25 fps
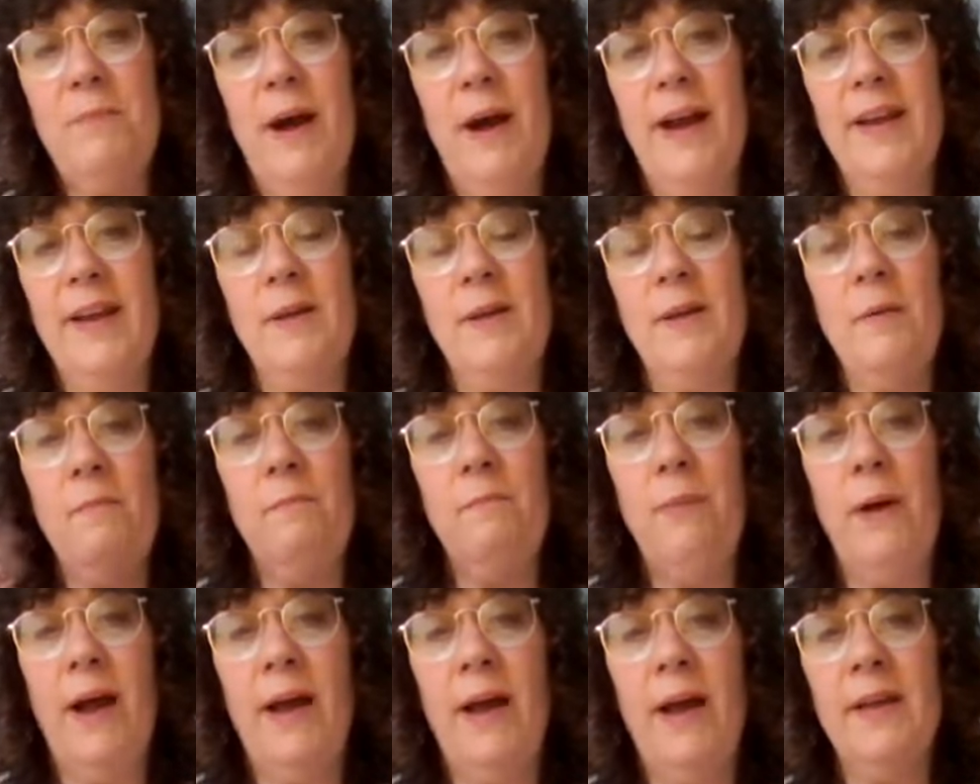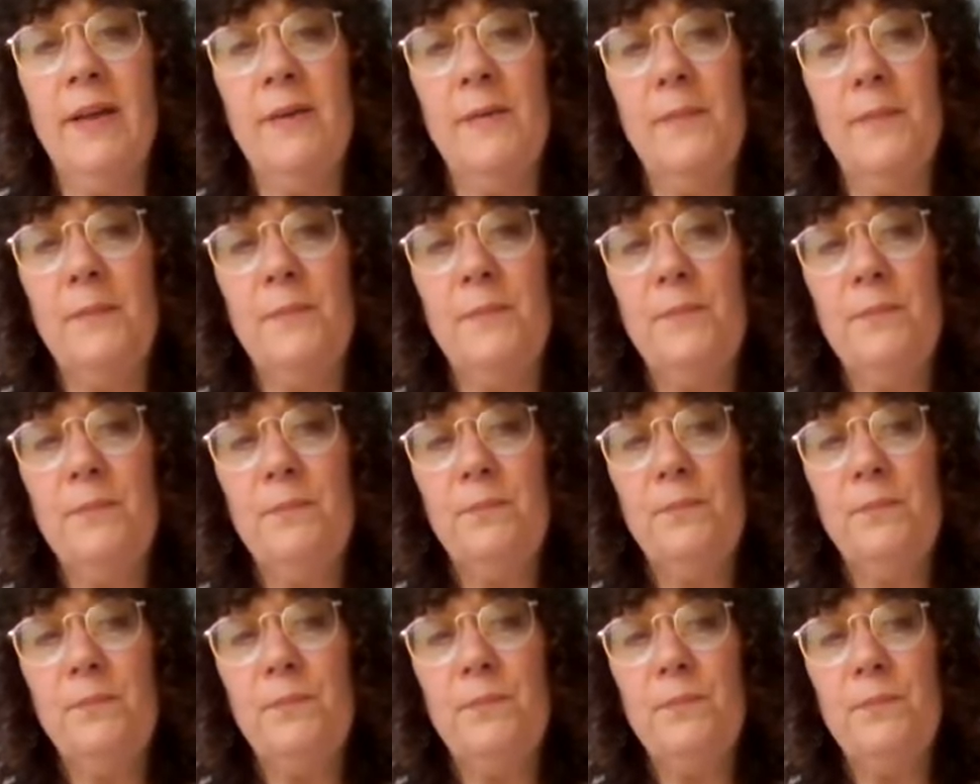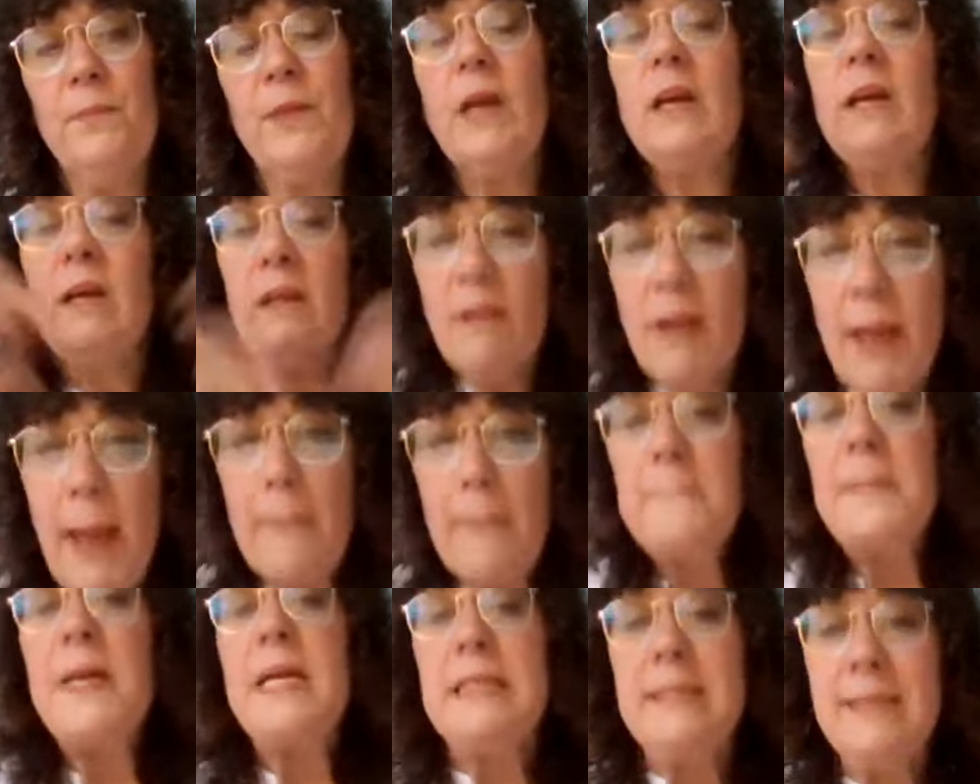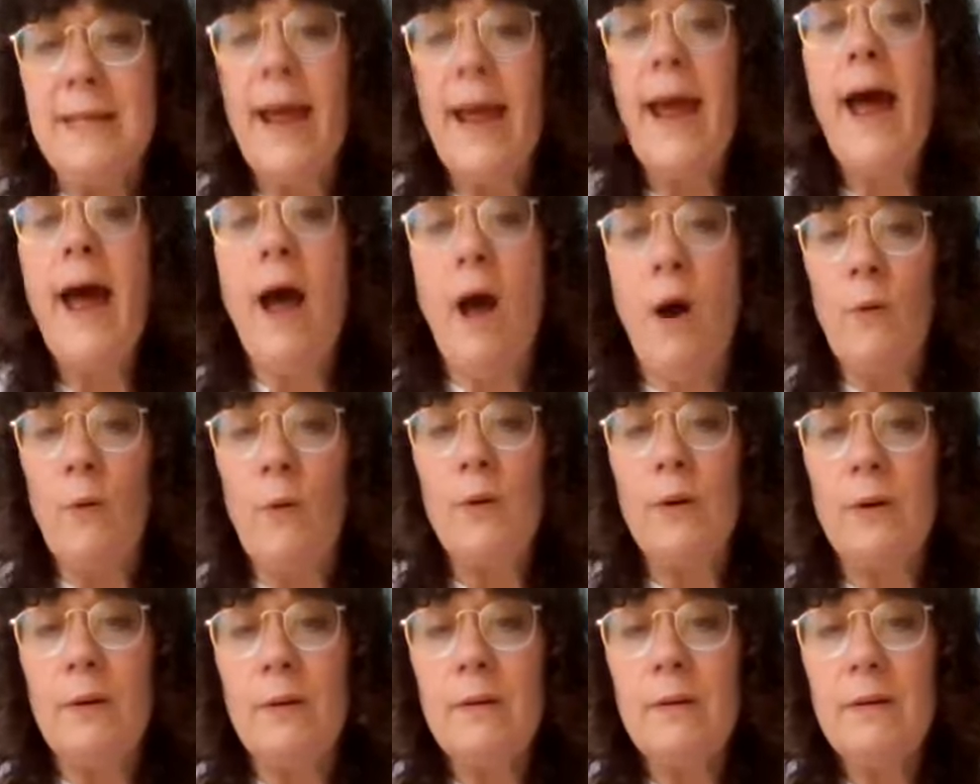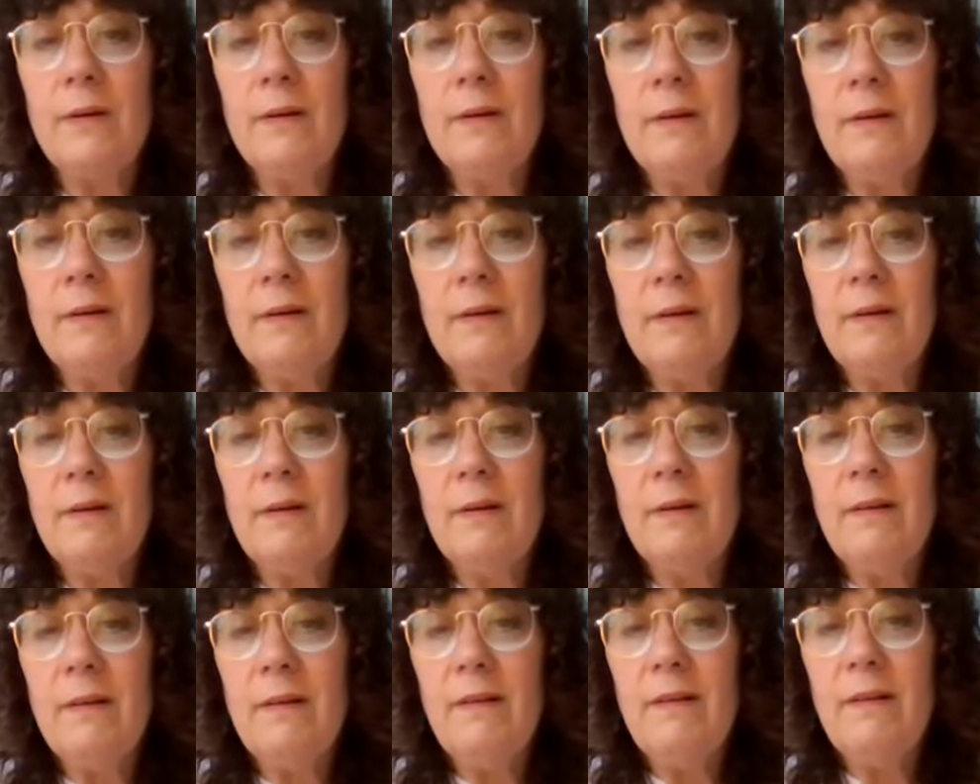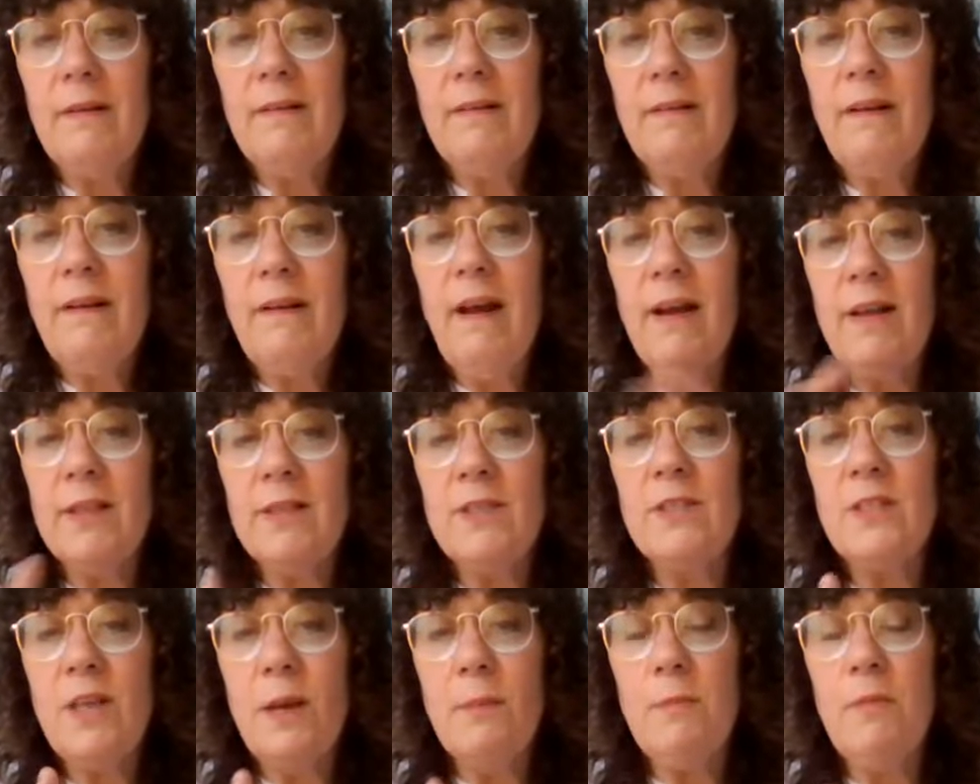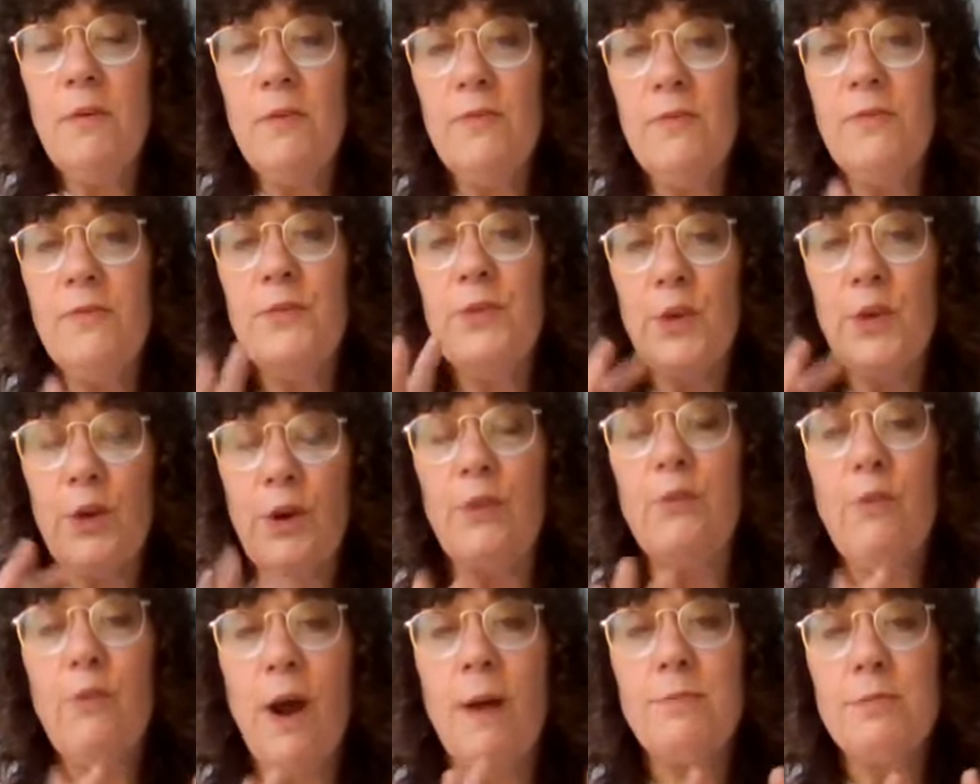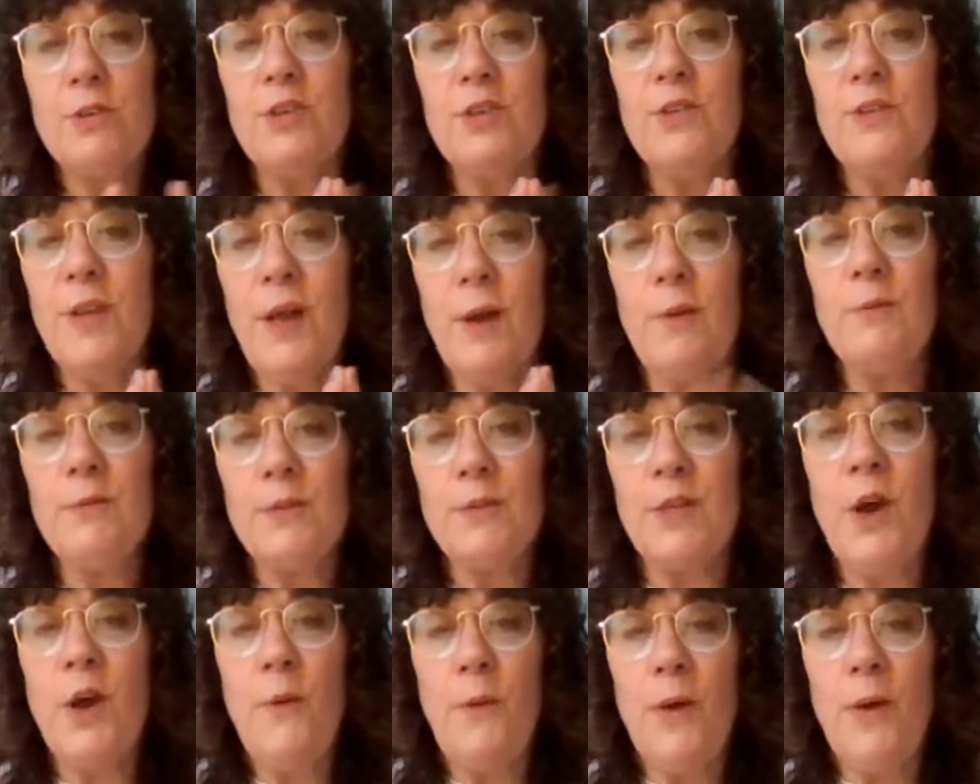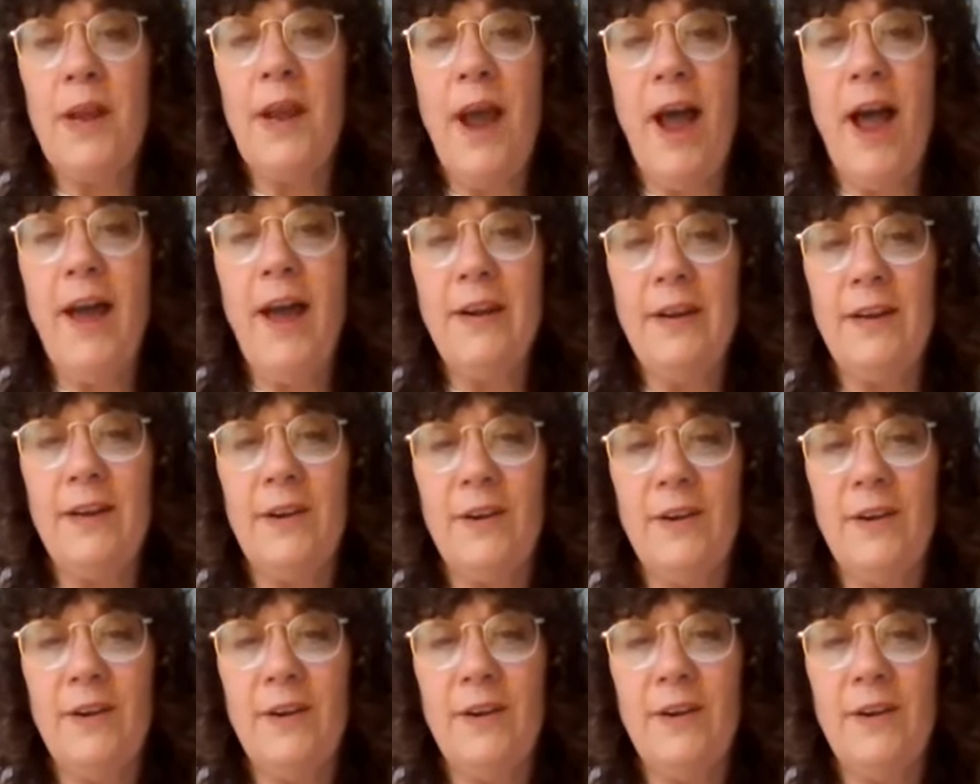by clamping down on some of the corruption that was going on